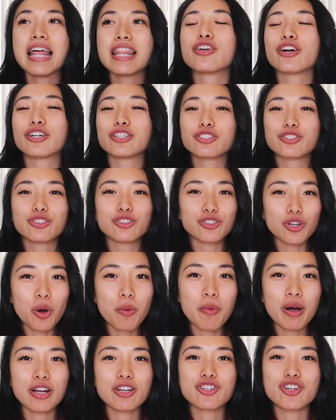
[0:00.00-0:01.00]
there is
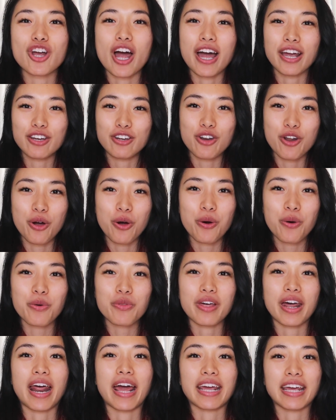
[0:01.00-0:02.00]
so much I know
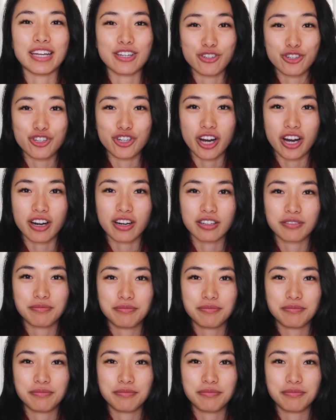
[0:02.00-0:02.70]
that I can share.